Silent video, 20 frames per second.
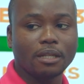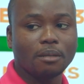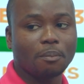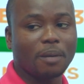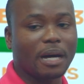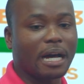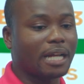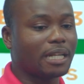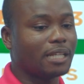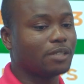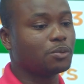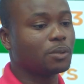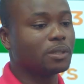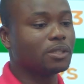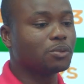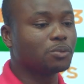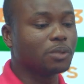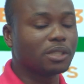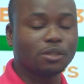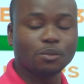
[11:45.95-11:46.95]
But at the
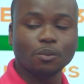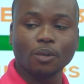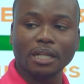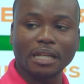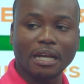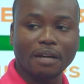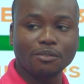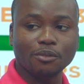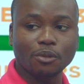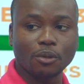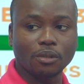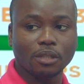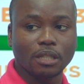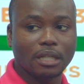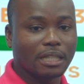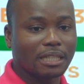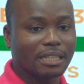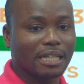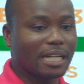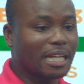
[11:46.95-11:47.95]
2021 AFCON,
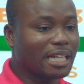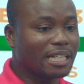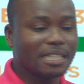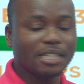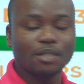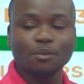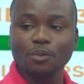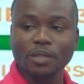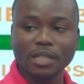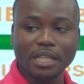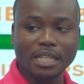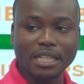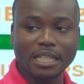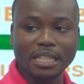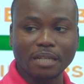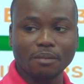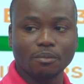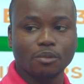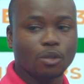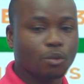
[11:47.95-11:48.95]
Ghana didn't win any
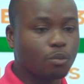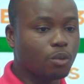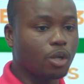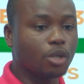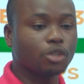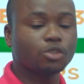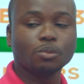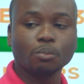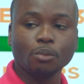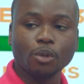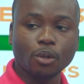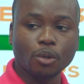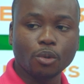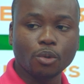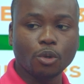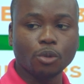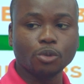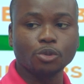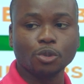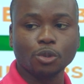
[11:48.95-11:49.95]
game. We lost to
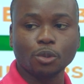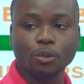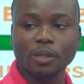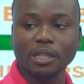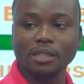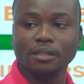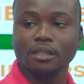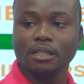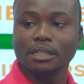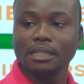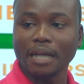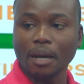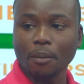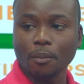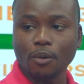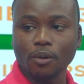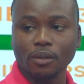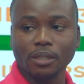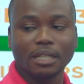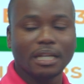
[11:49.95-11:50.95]
Morocco, drew with
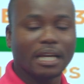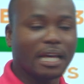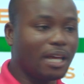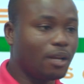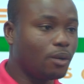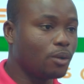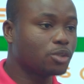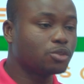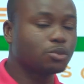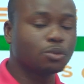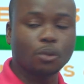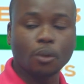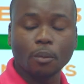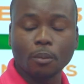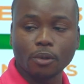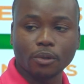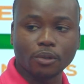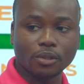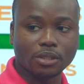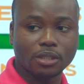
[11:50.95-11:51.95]
Gabon, and lost to
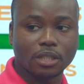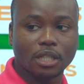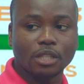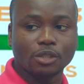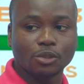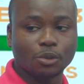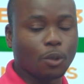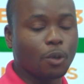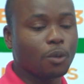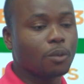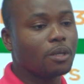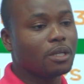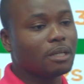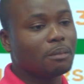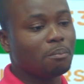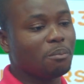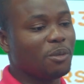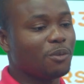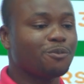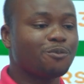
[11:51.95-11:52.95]
Comoros. So
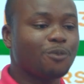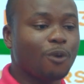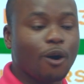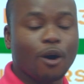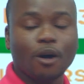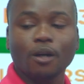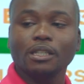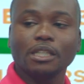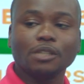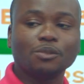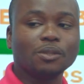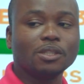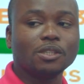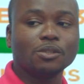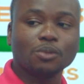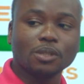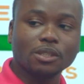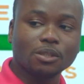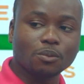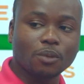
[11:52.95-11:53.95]
before the
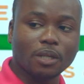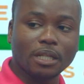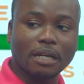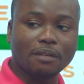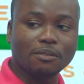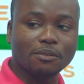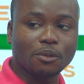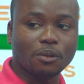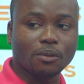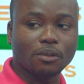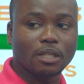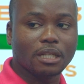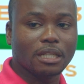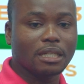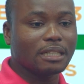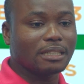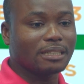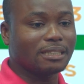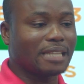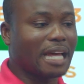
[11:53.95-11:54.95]
2021 AFCON,
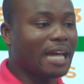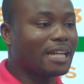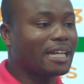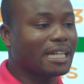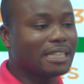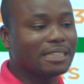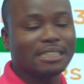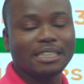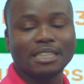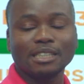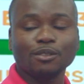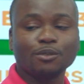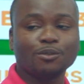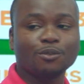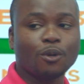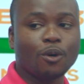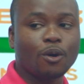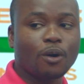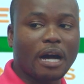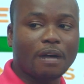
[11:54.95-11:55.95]
that
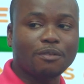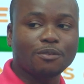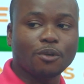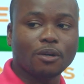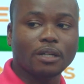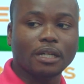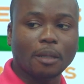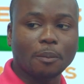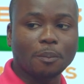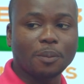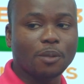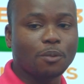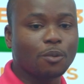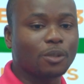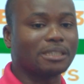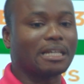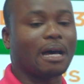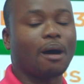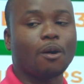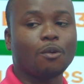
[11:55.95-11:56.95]
1984 AFCON campaign was
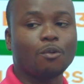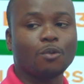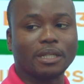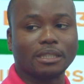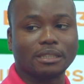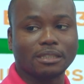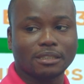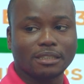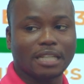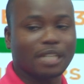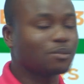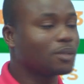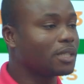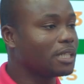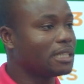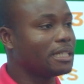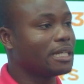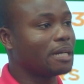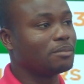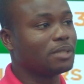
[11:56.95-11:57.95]
our worst. That's why they
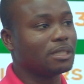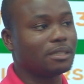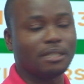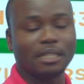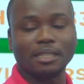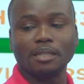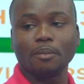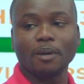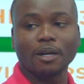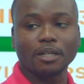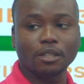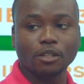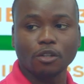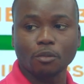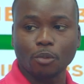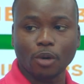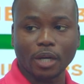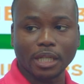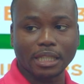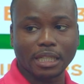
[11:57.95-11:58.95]
dubbed it the debacle of
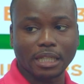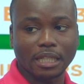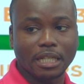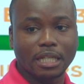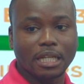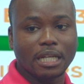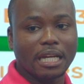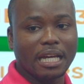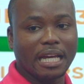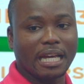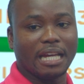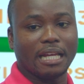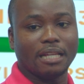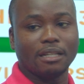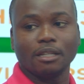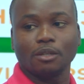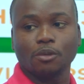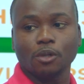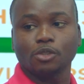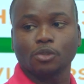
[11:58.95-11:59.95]
Boake. And it
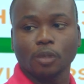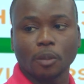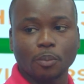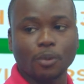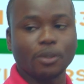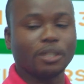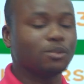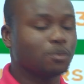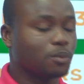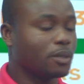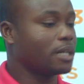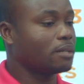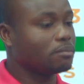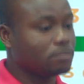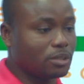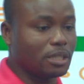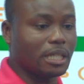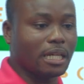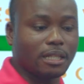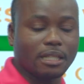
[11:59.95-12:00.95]
got to a point where,
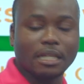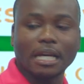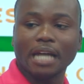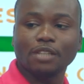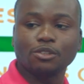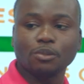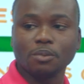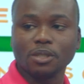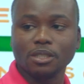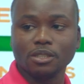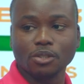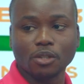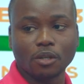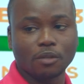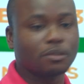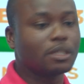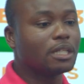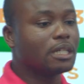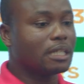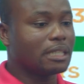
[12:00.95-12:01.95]
you had to be
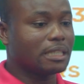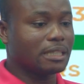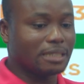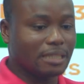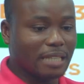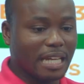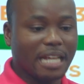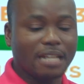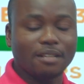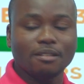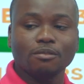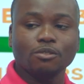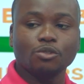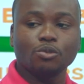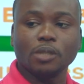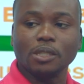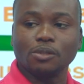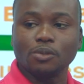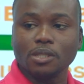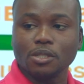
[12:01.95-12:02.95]
dissolved. Then the
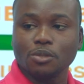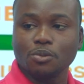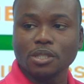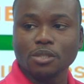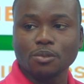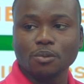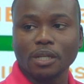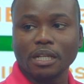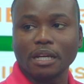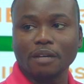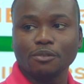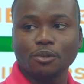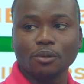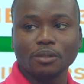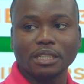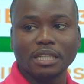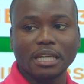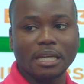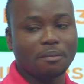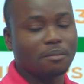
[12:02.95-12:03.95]
2021 AFCON
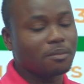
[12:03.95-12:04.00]
came.